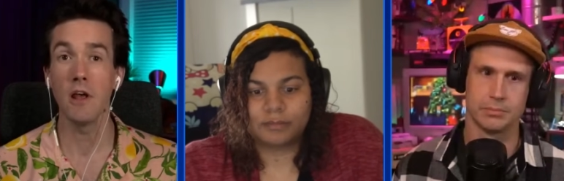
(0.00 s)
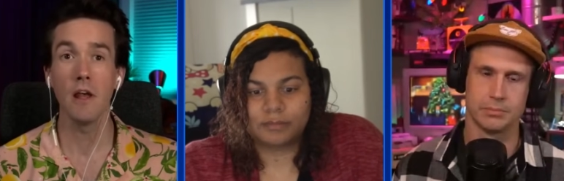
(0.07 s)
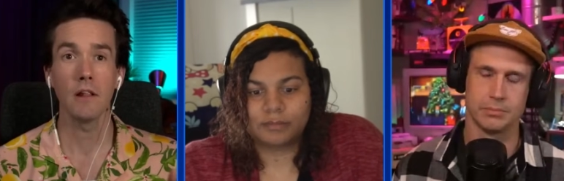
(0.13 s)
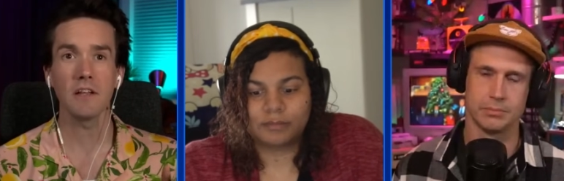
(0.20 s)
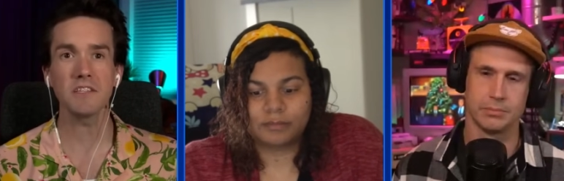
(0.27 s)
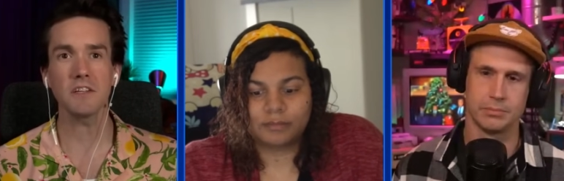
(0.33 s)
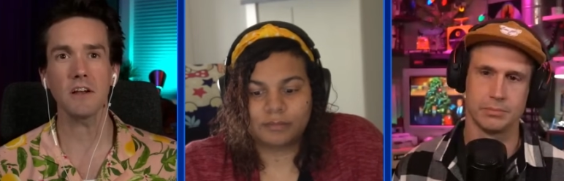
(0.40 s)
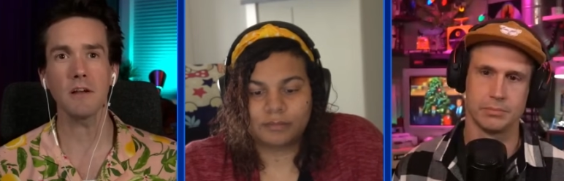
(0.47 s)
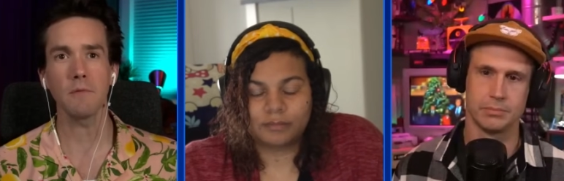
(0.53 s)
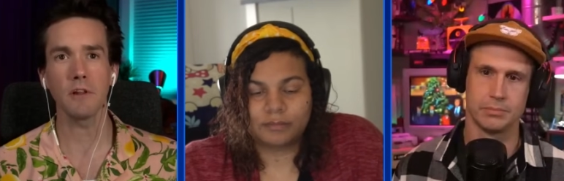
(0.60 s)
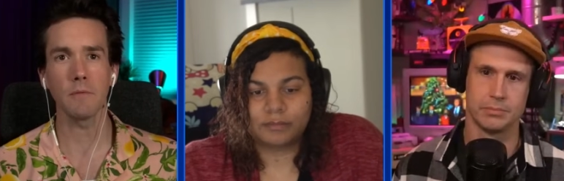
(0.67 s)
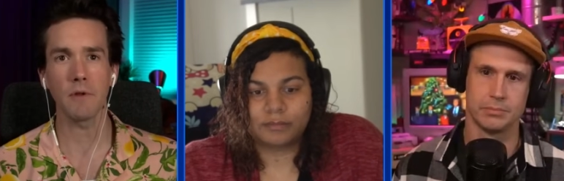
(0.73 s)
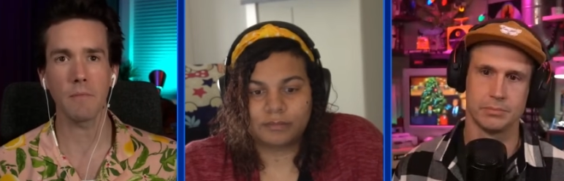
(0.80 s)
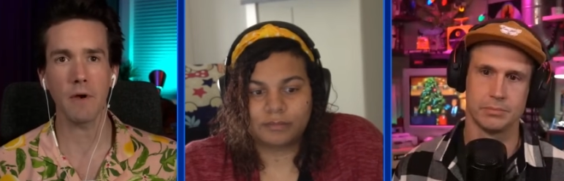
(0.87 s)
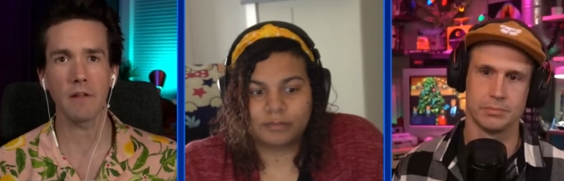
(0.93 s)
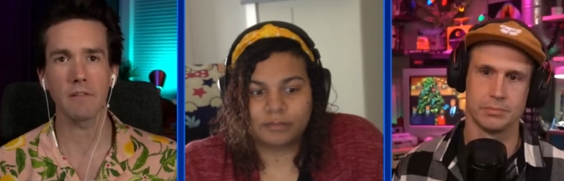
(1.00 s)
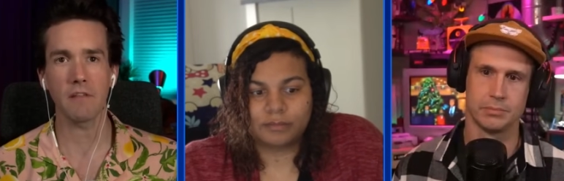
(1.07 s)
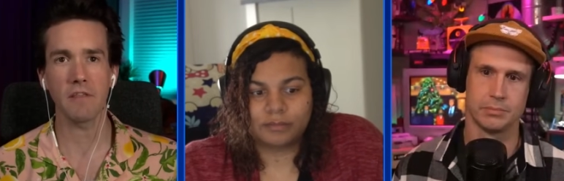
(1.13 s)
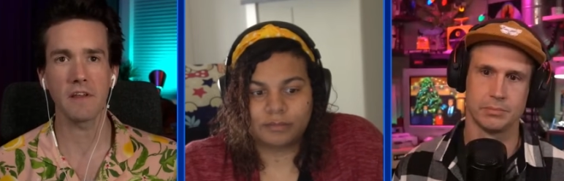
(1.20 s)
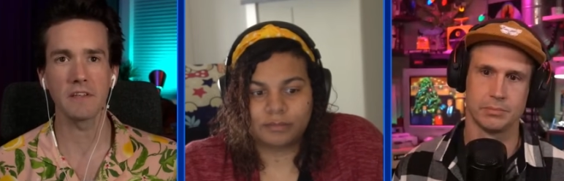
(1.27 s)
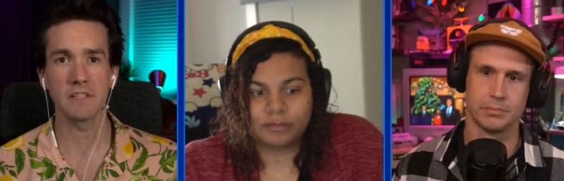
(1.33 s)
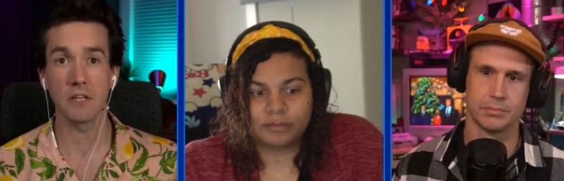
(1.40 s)
Speaker 1: Let's talk a little bit about the
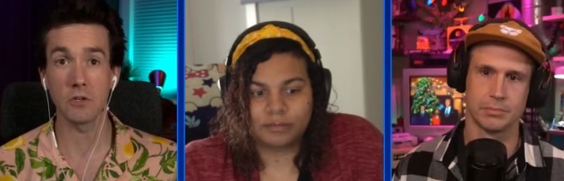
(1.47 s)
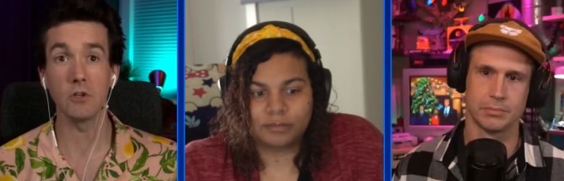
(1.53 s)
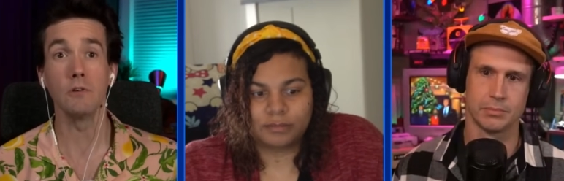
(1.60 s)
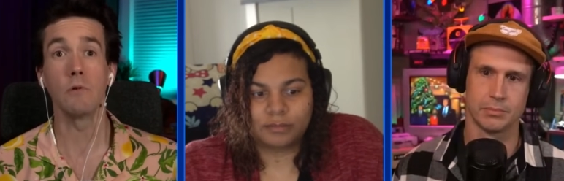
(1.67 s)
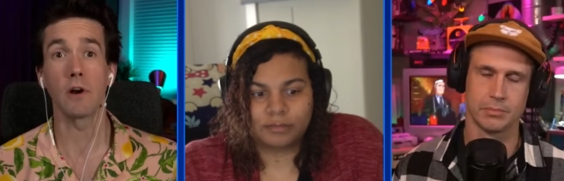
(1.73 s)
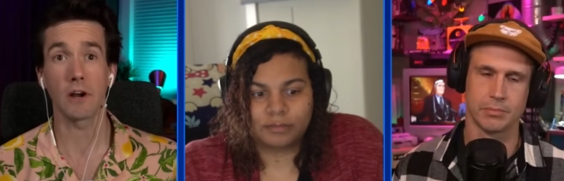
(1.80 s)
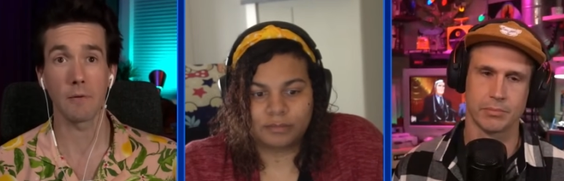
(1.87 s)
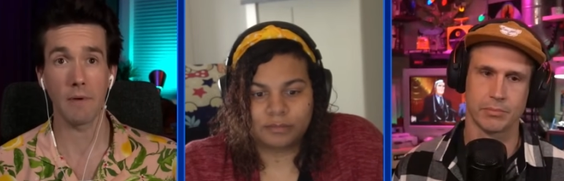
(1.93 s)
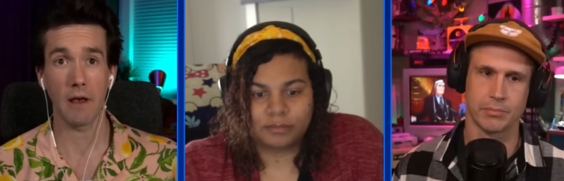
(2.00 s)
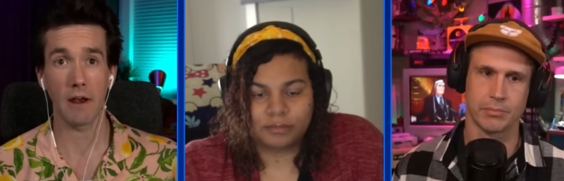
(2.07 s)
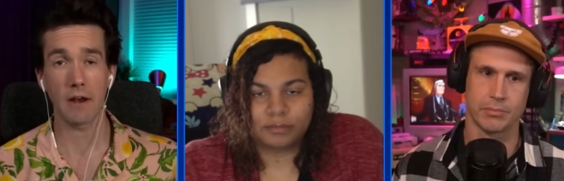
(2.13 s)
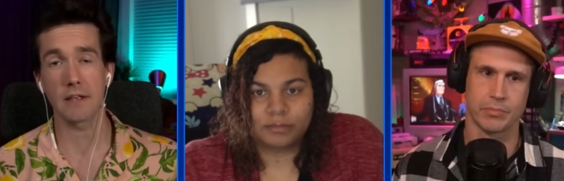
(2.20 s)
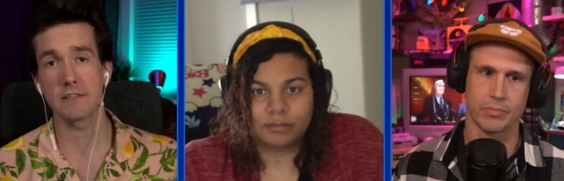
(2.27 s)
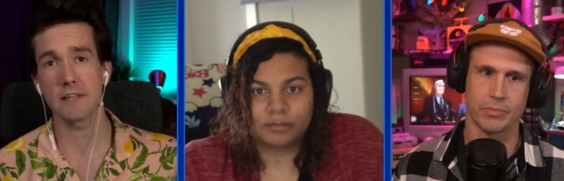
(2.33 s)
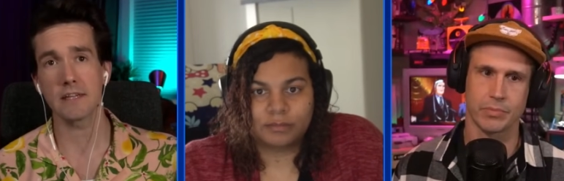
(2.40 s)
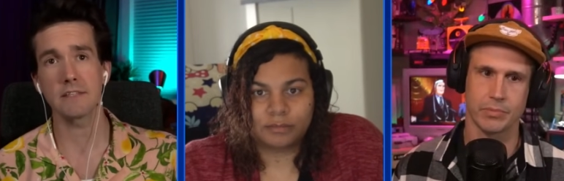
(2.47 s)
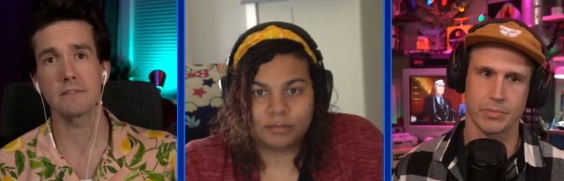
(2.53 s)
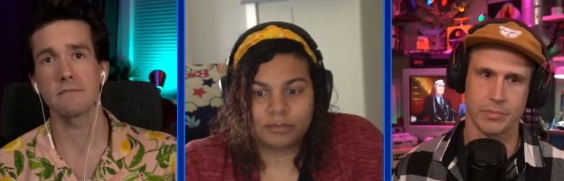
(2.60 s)
things that do work about it, because that's